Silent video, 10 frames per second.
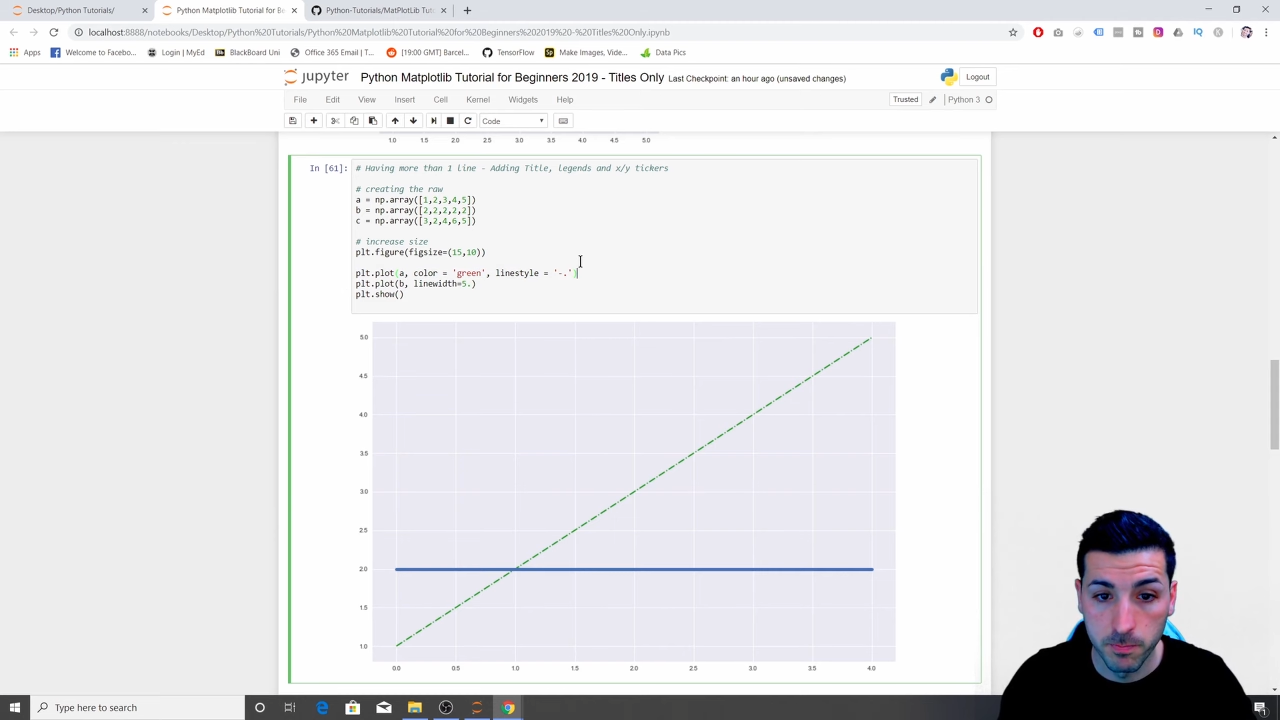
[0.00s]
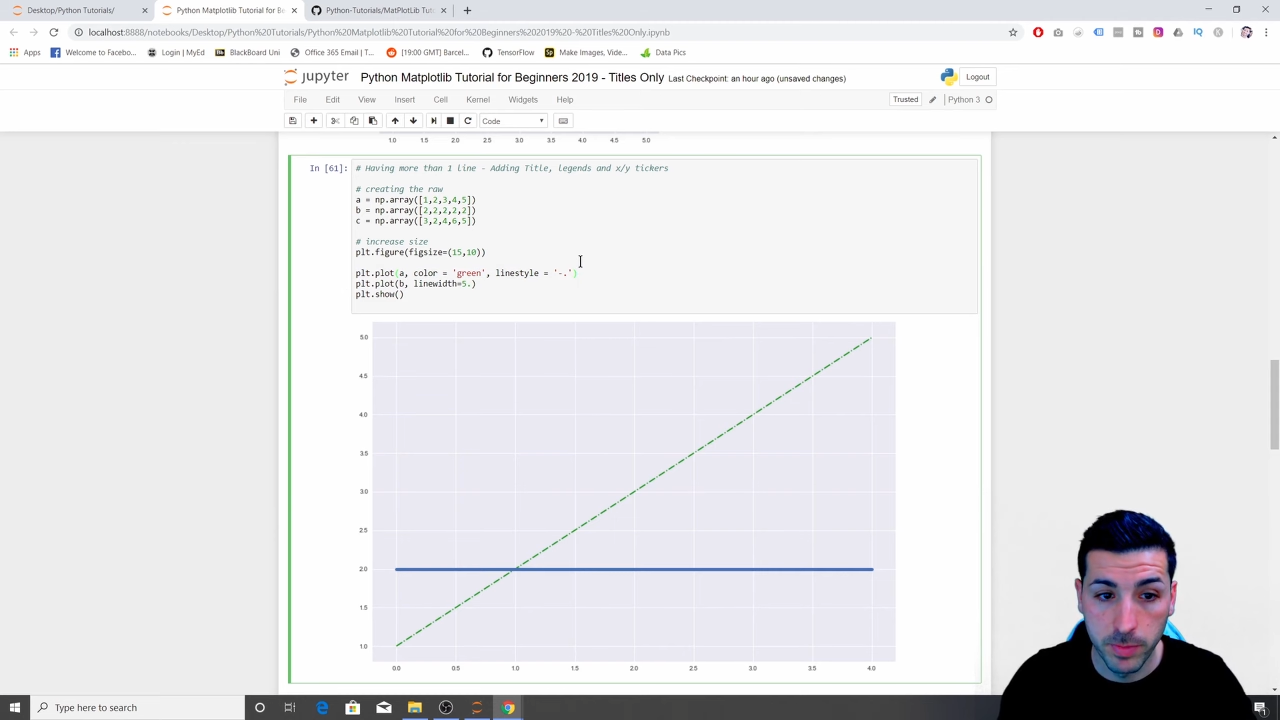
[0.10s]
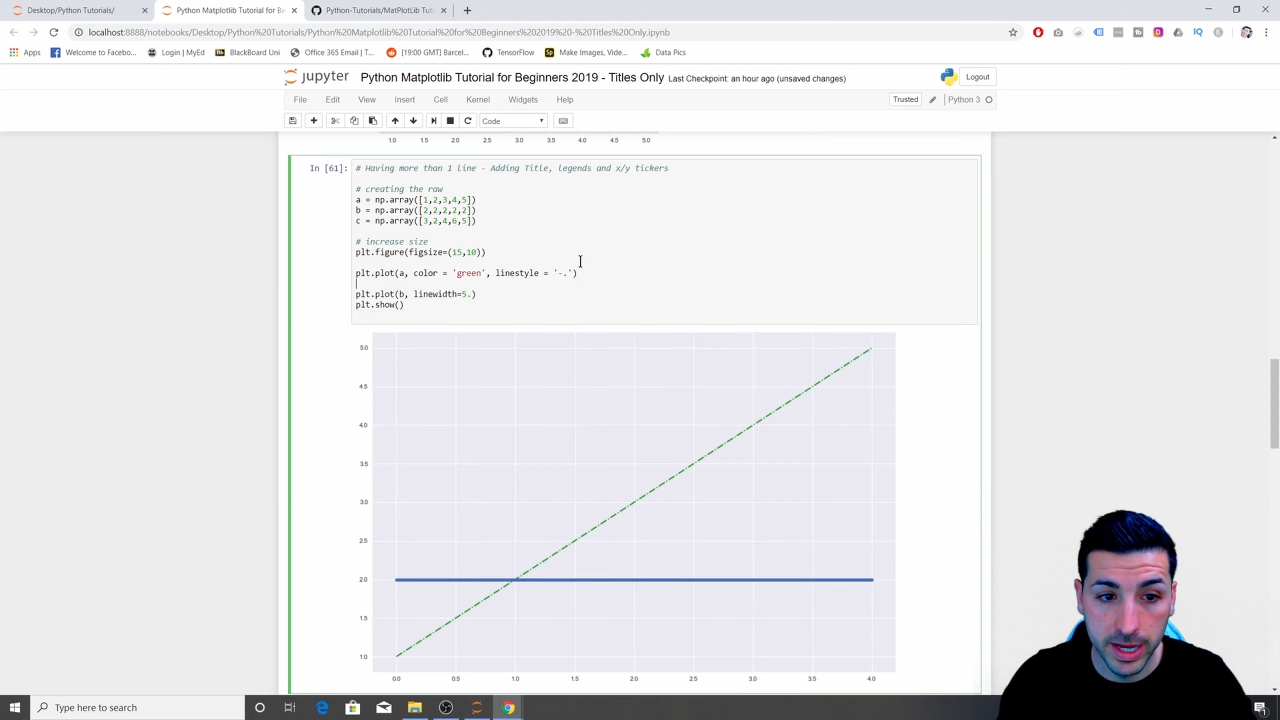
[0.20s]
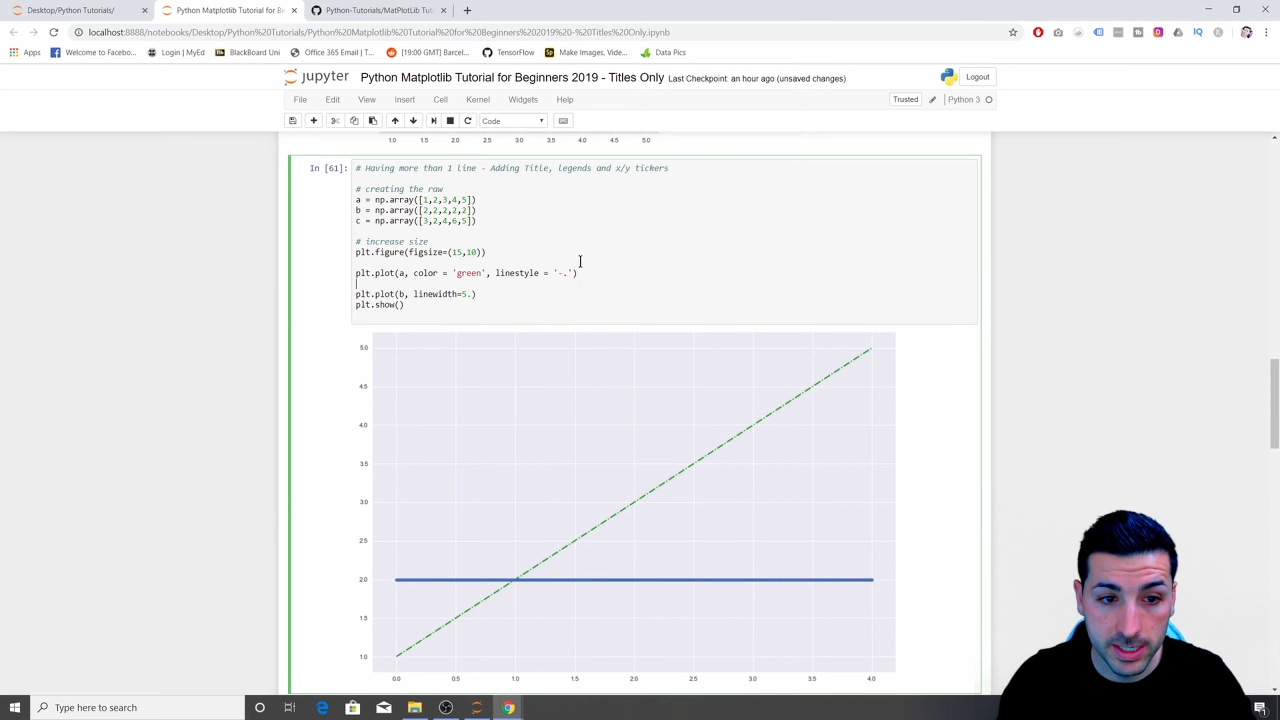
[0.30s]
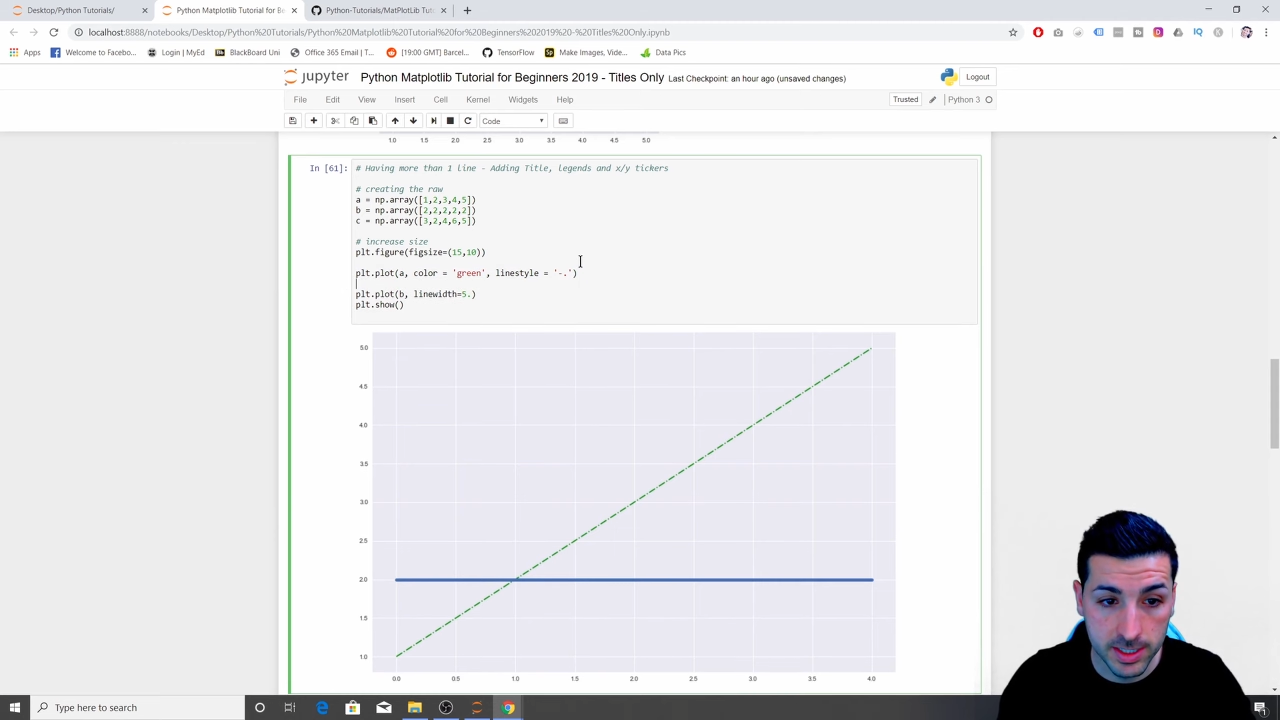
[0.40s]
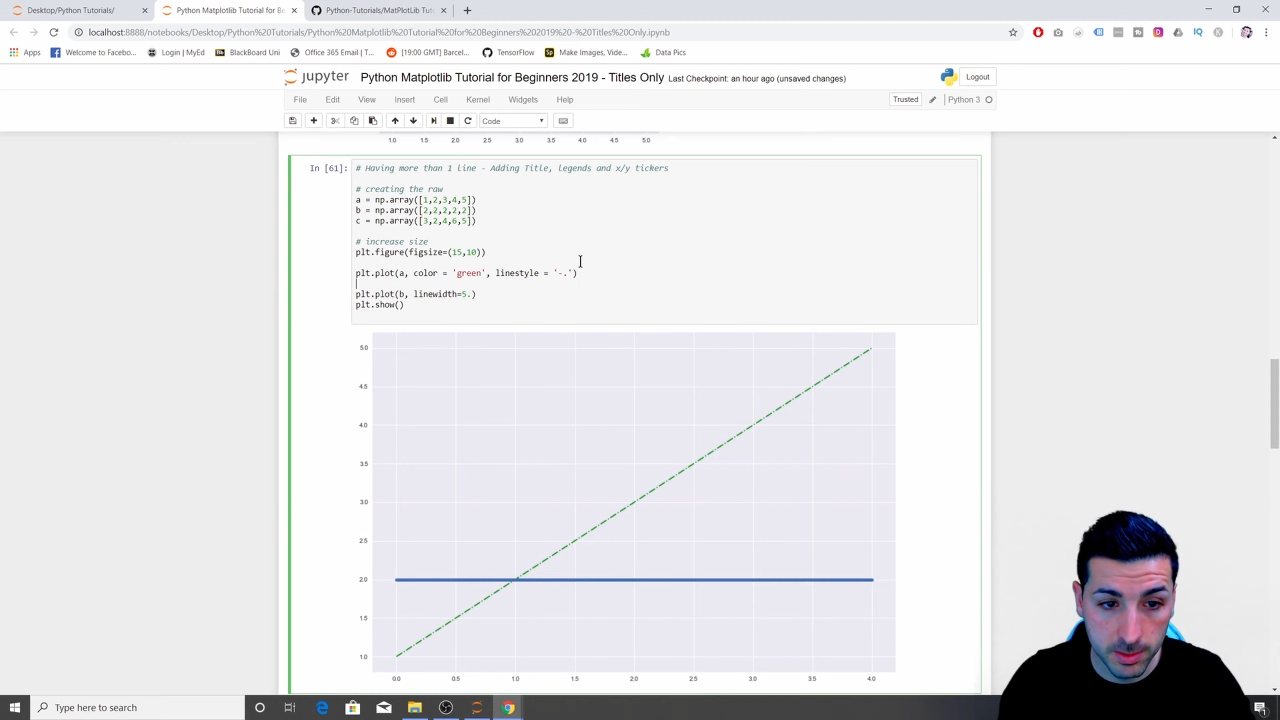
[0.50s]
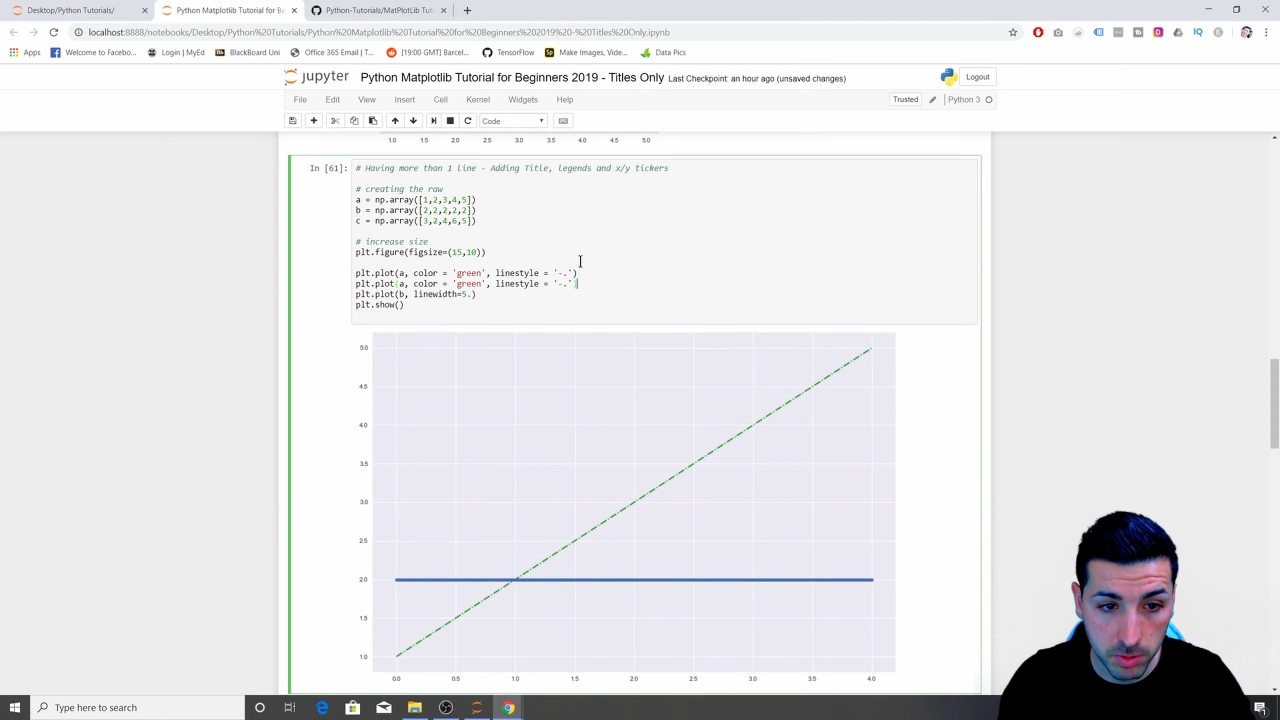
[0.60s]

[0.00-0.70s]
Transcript: paste it